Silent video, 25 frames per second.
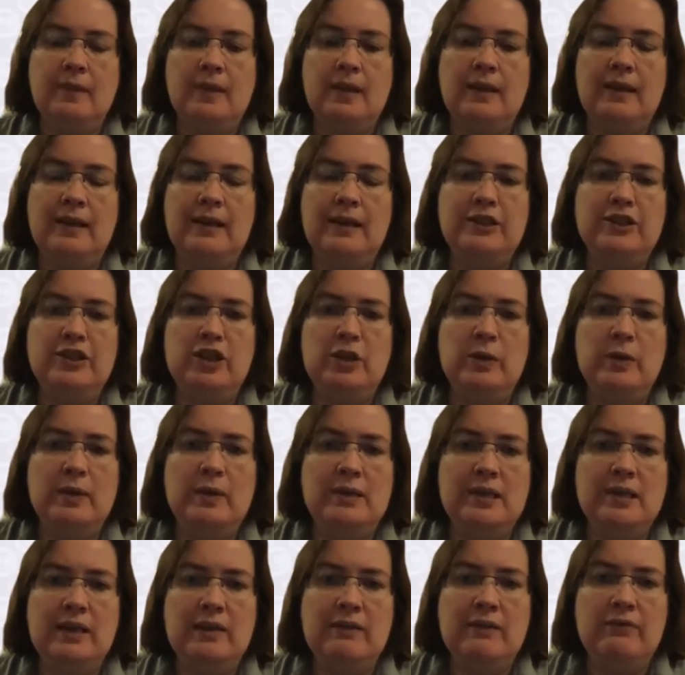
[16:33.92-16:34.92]

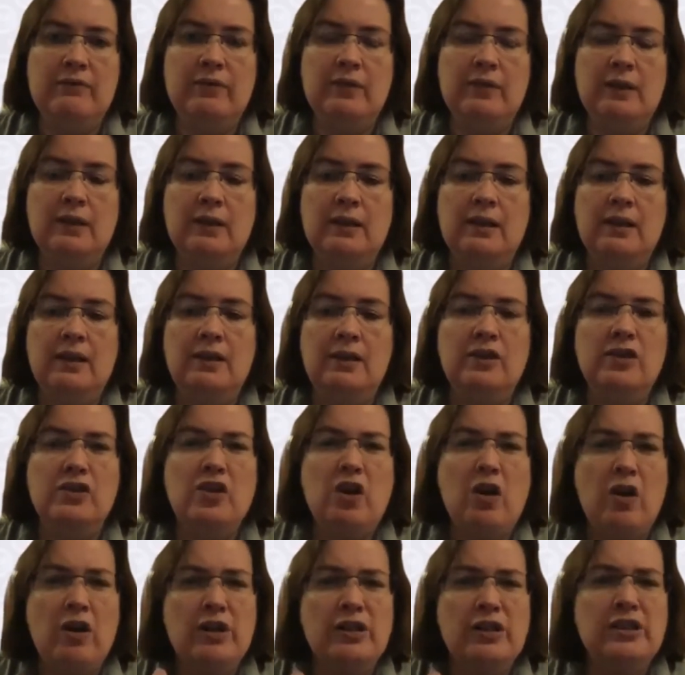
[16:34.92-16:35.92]
intuitive,
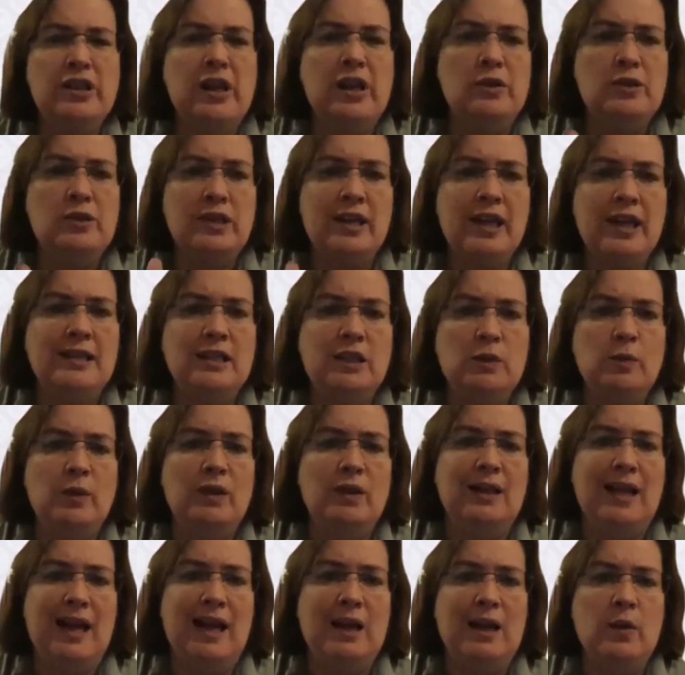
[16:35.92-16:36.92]
not associated with
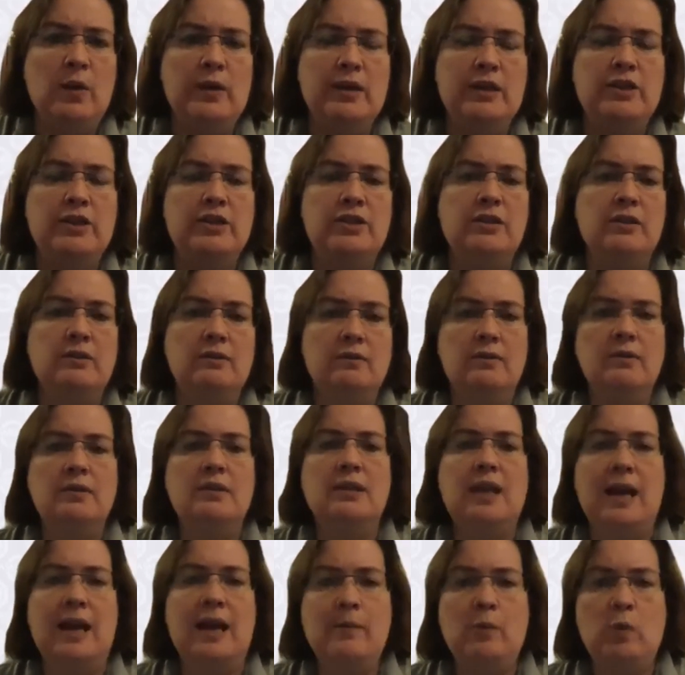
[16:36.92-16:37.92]
language
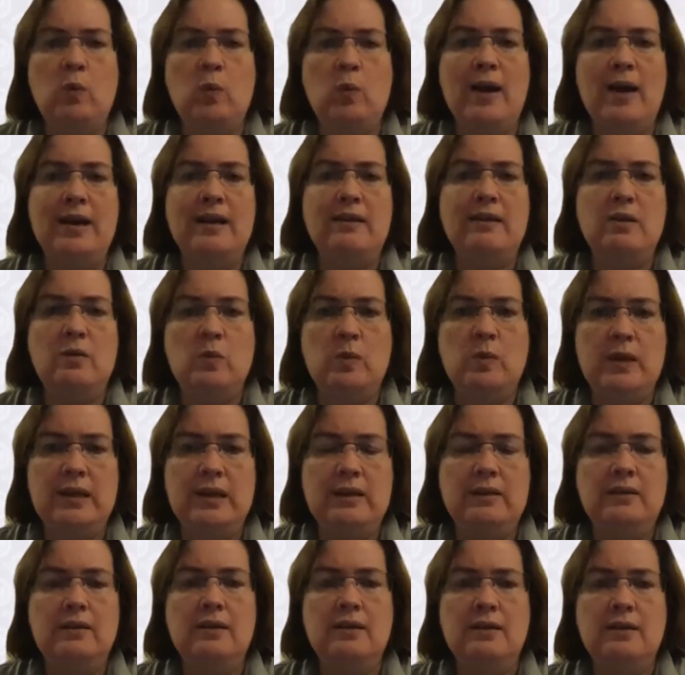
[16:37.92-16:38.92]
type way that
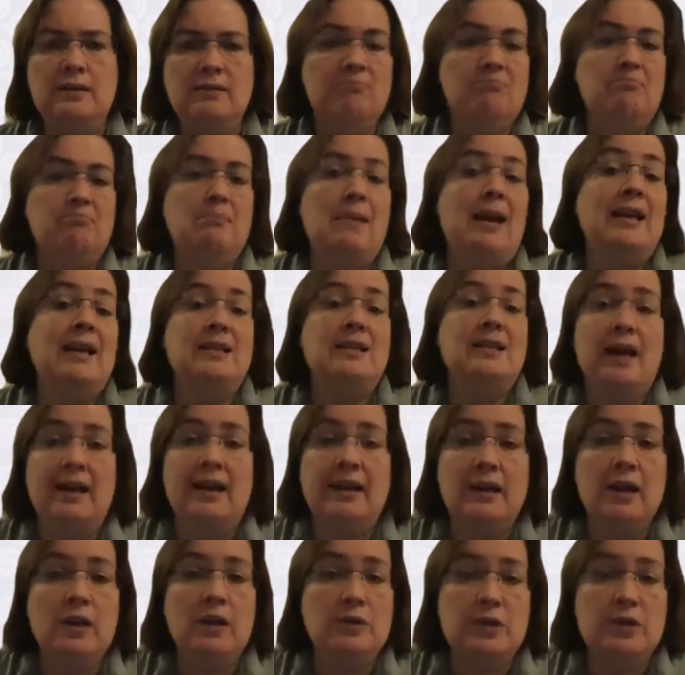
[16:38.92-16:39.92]
we make a
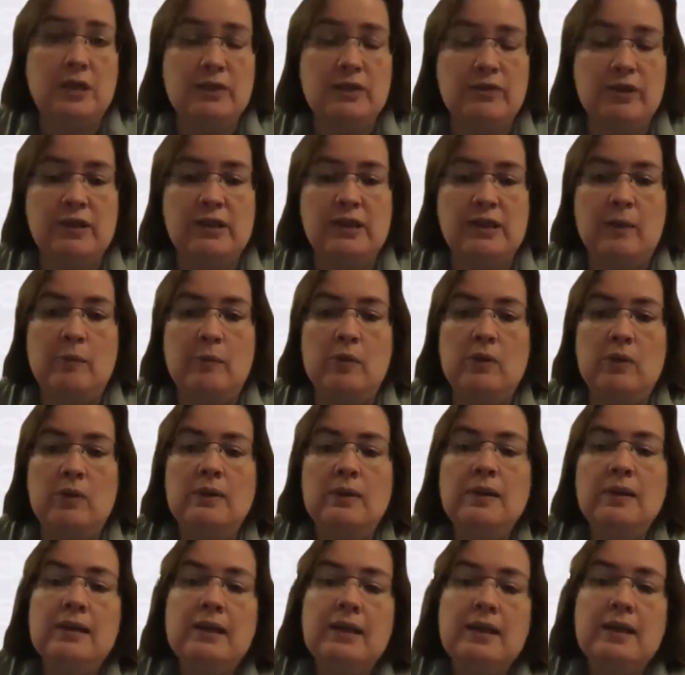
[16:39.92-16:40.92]
diagnosis, for example.
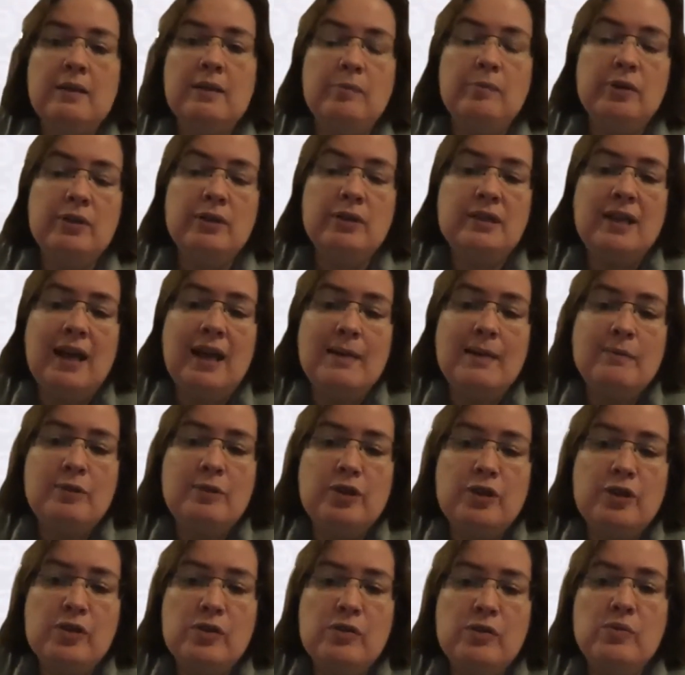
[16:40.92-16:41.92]
But type
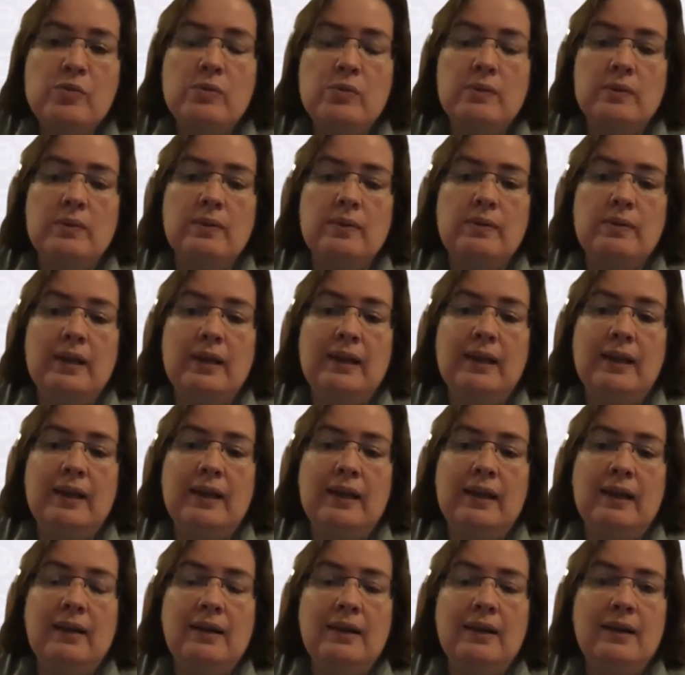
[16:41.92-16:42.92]
2
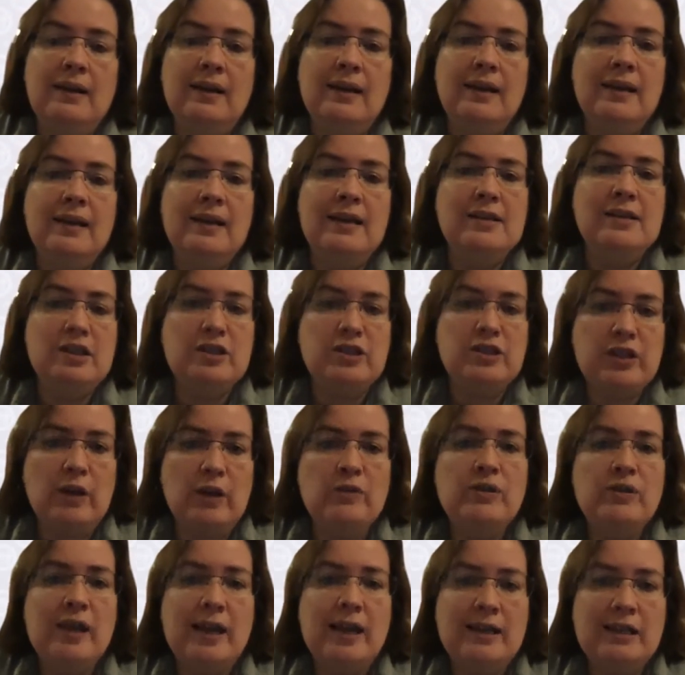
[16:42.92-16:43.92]
thinking is
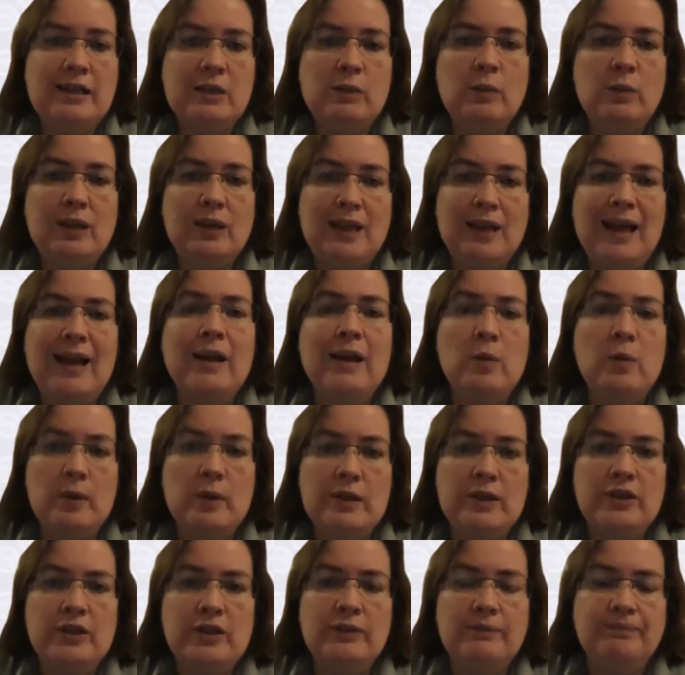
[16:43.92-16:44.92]
associated with
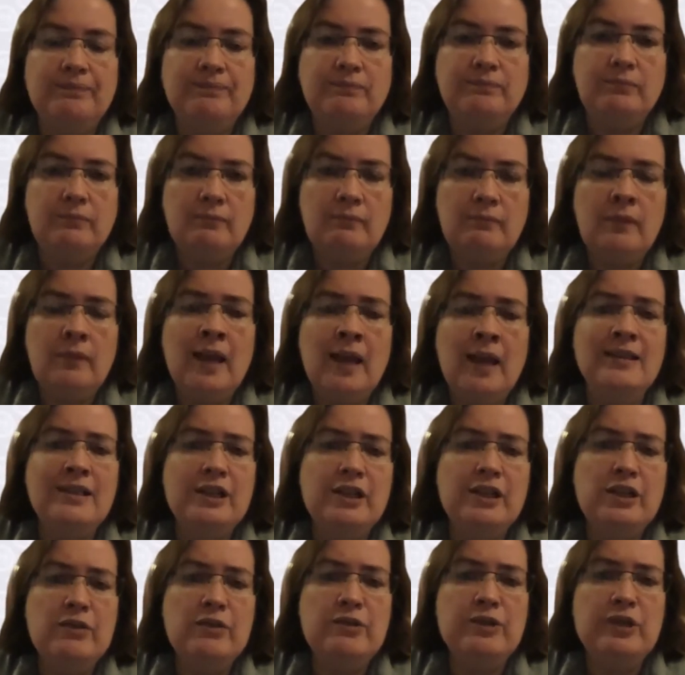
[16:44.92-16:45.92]
language, and it
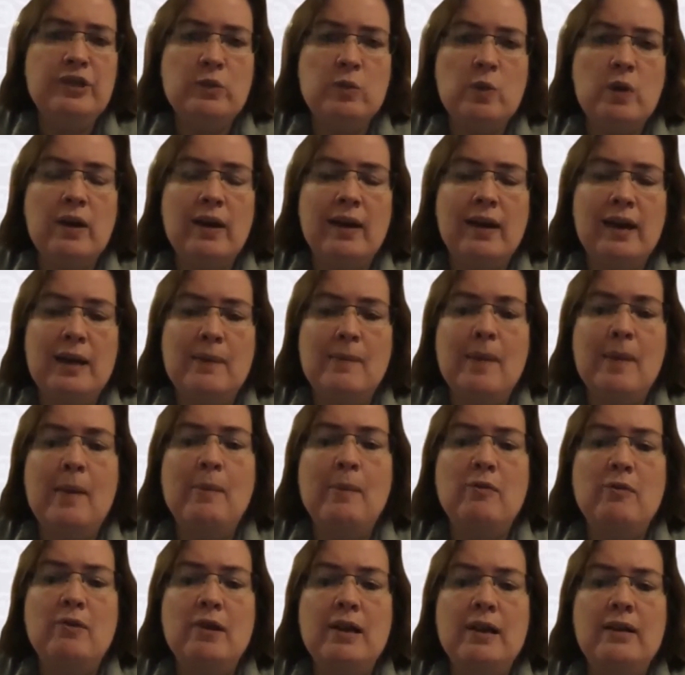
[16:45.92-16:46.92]
uses working
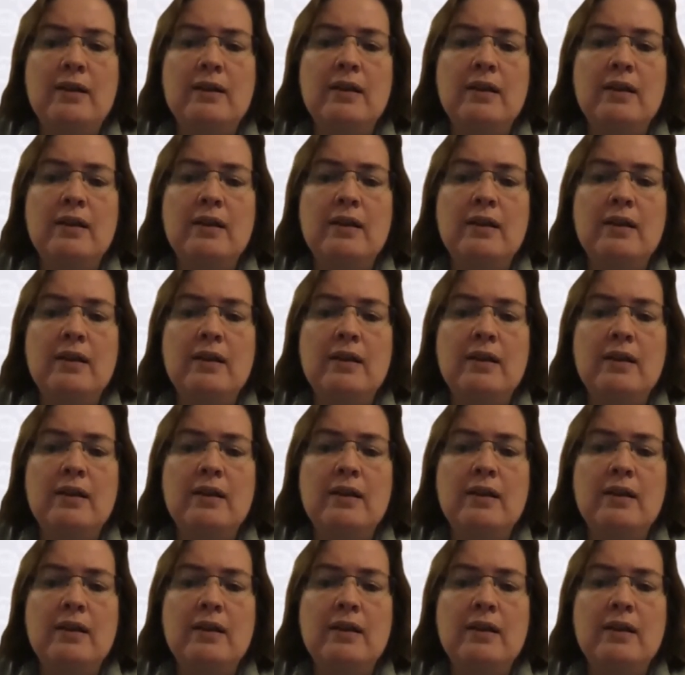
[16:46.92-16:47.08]
memory.